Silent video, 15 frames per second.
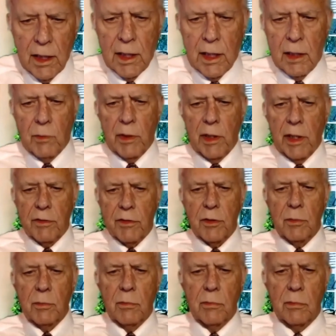and we have
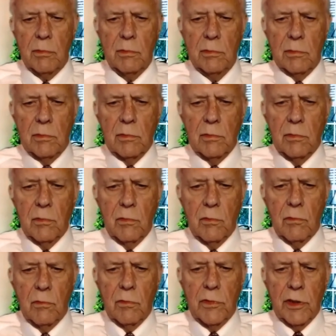some
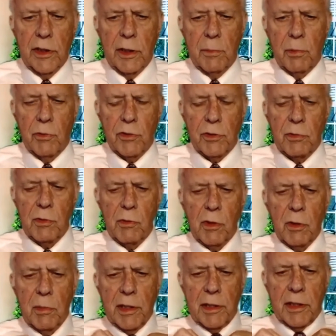dimples, and we want
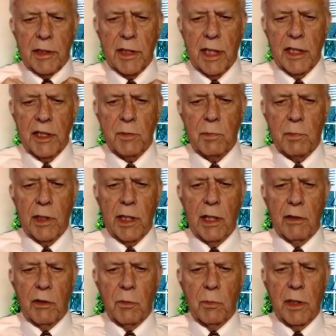to make the tie spread out a
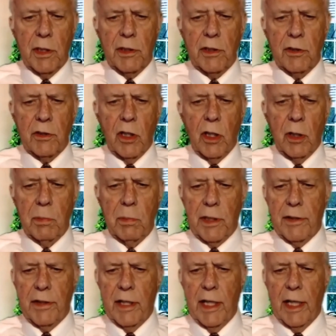little bit at the top
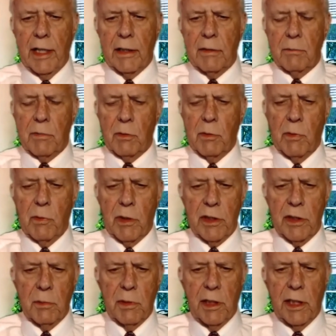like that, but we want it
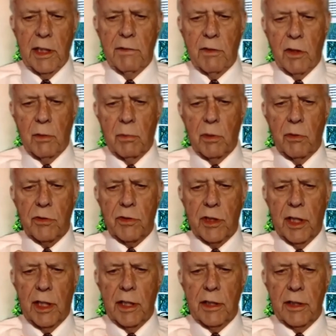to be even on both
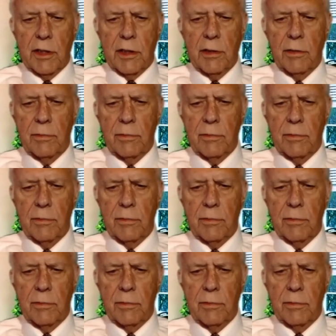sides.